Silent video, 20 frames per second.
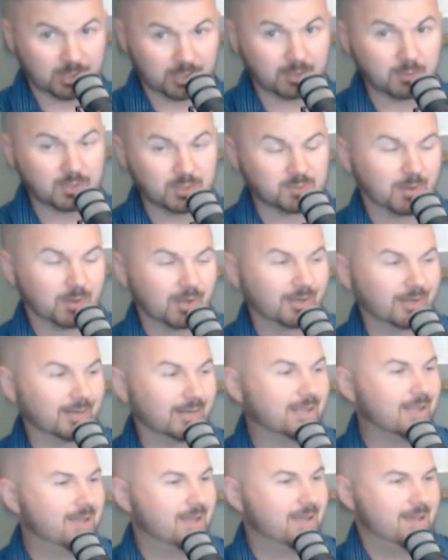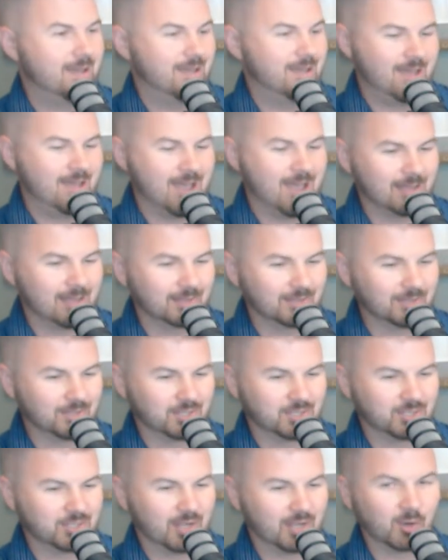had responded. And
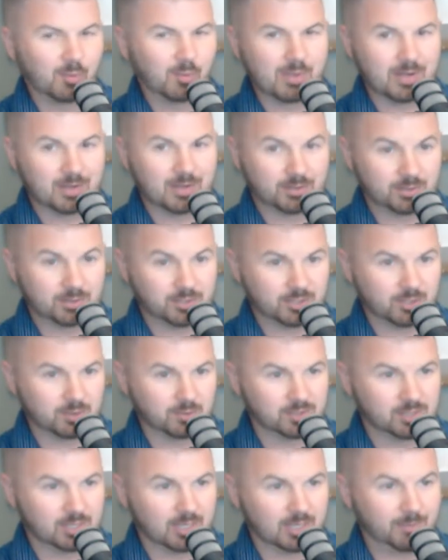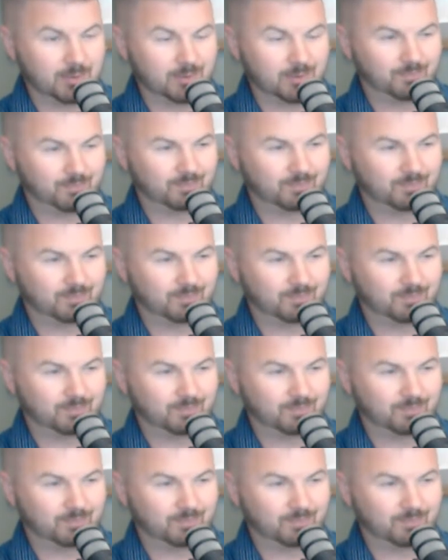this gentleman shows up.